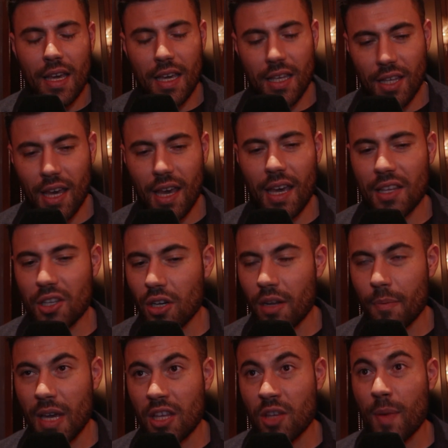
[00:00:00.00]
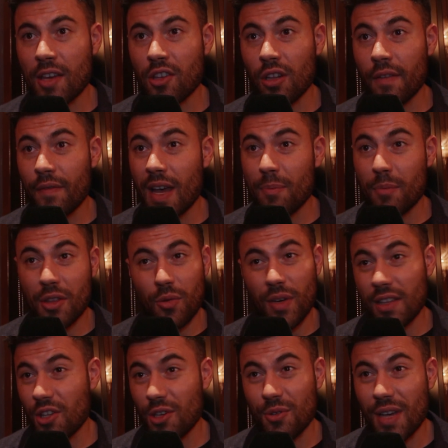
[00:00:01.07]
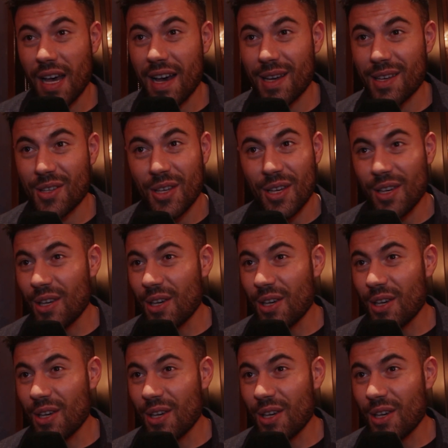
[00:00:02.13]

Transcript: is a, it's going to be a special event between two guys